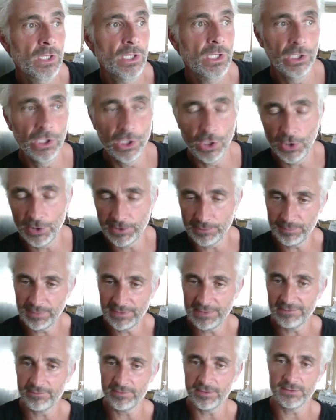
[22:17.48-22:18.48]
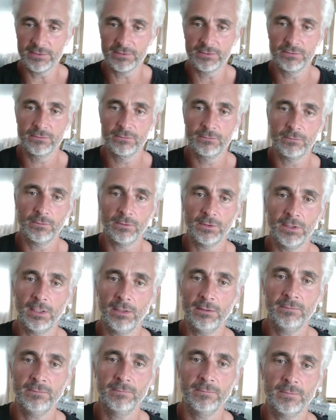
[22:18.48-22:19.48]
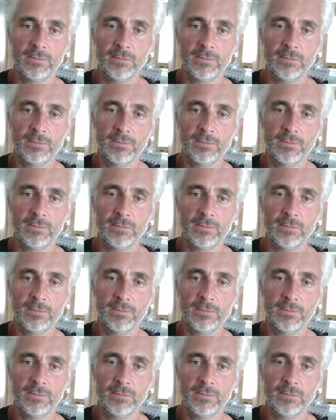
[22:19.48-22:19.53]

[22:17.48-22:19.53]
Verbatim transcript: learning period, you know?